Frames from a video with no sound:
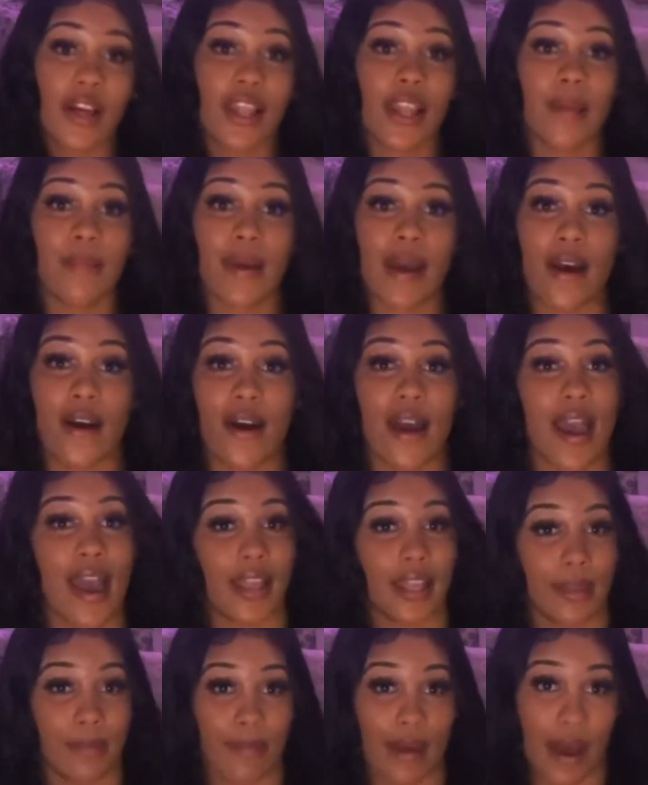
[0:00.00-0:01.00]
about
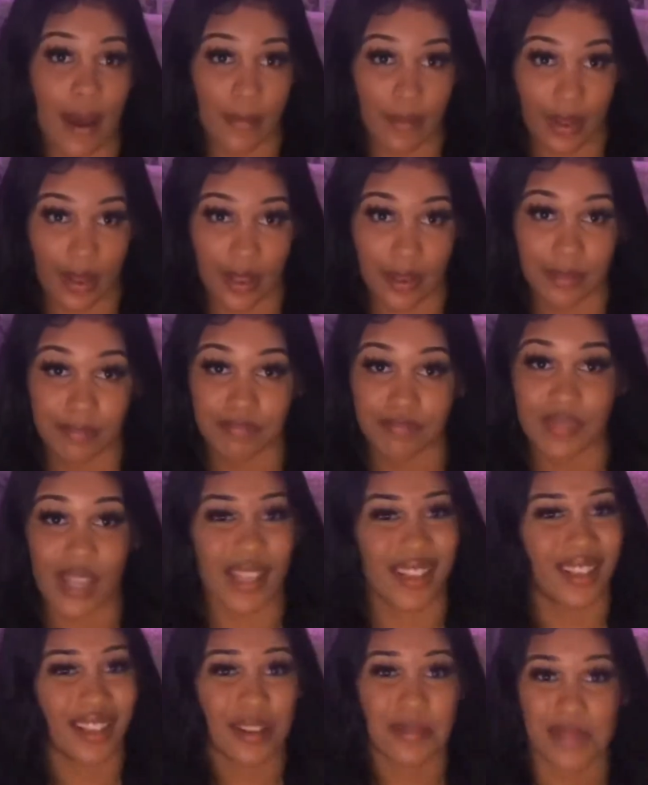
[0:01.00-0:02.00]
Alibaba. I think
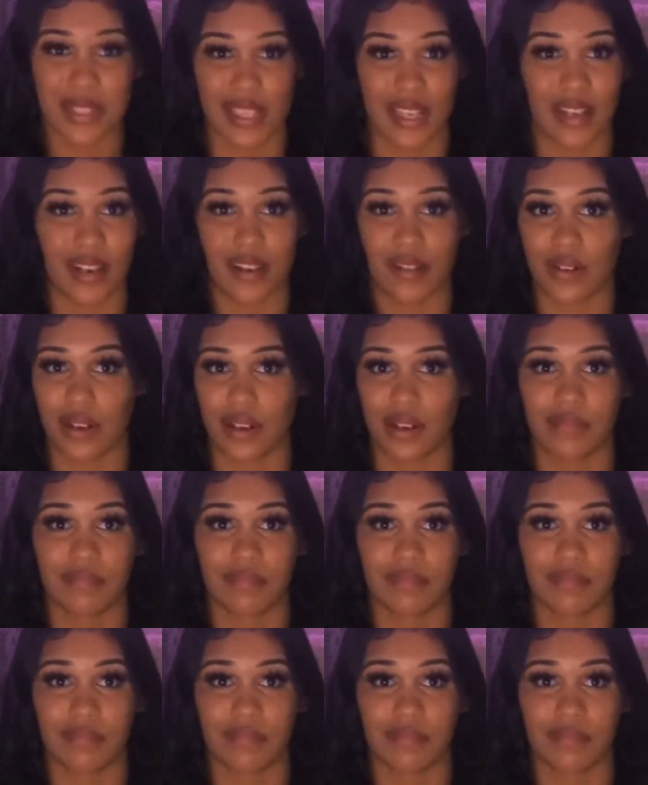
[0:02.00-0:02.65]
I'm saying that right.